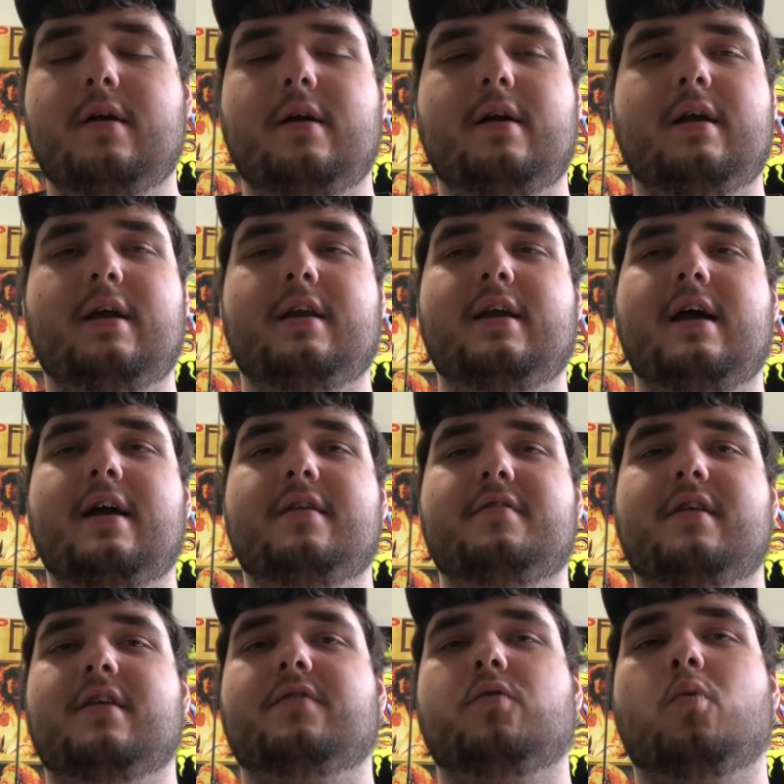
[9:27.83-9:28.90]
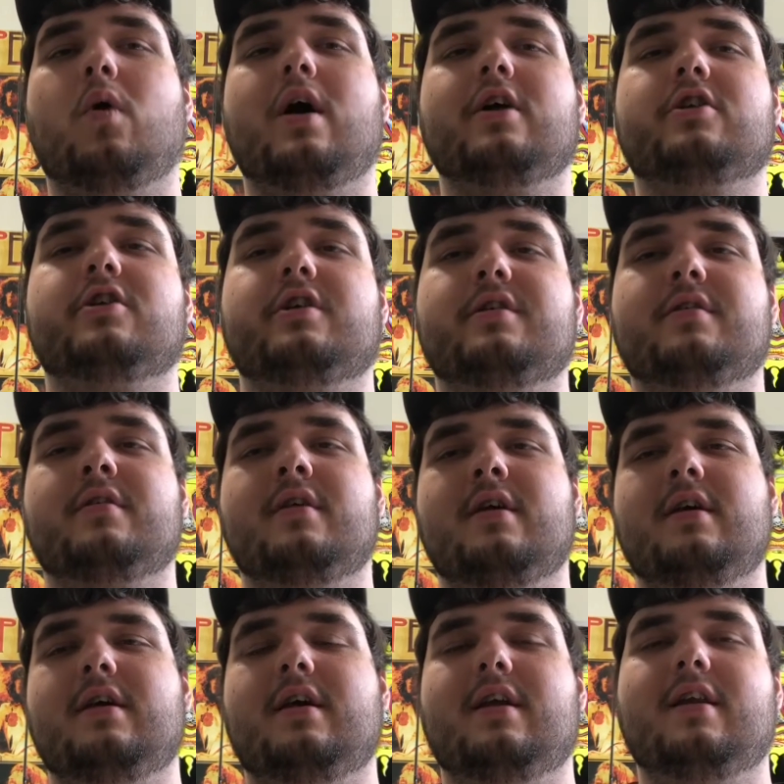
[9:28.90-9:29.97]
again, guys, thanks for watching,
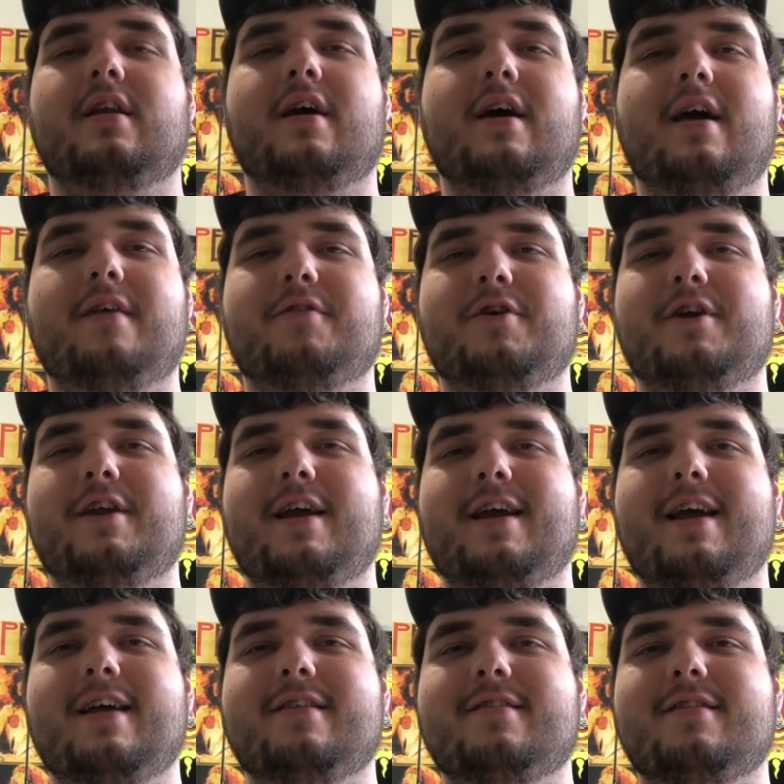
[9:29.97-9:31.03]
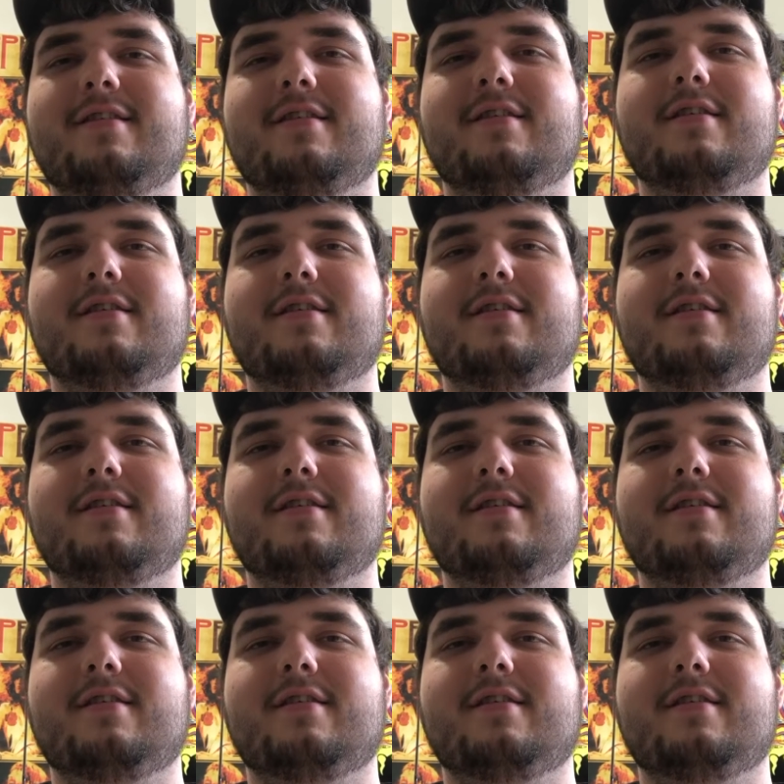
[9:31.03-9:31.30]
and have a great day, guys.